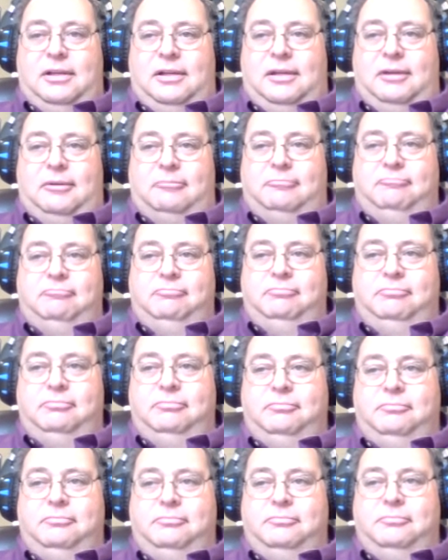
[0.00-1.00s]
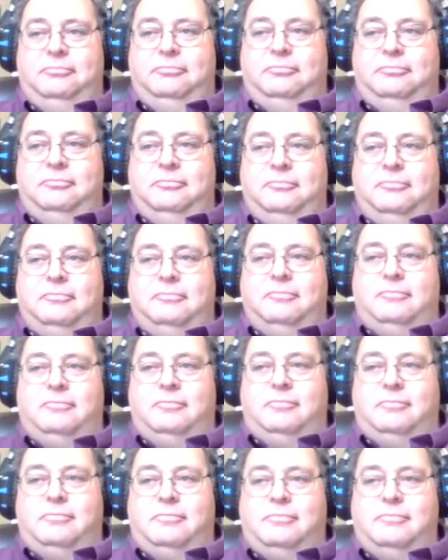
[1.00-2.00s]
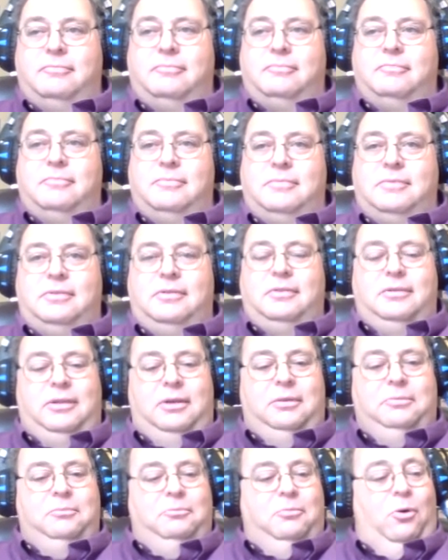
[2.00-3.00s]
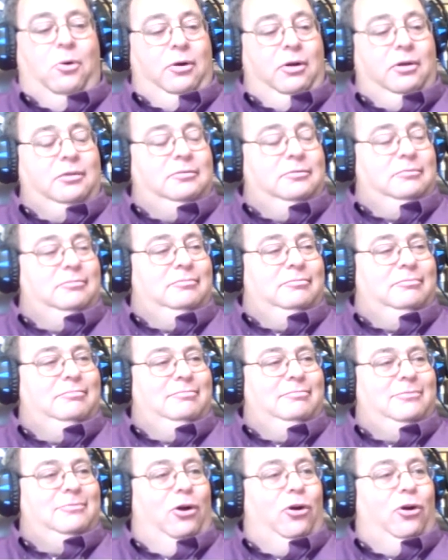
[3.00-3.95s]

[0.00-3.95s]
on April Fool's Day. Be careful.